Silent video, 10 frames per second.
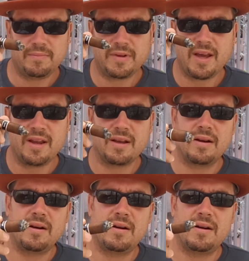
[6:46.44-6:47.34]
Getting
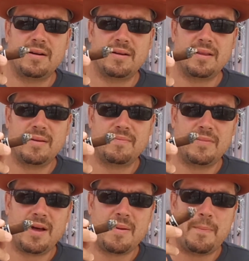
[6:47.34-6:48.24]

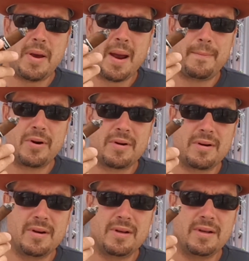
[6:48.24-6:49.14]
a lot of pepper,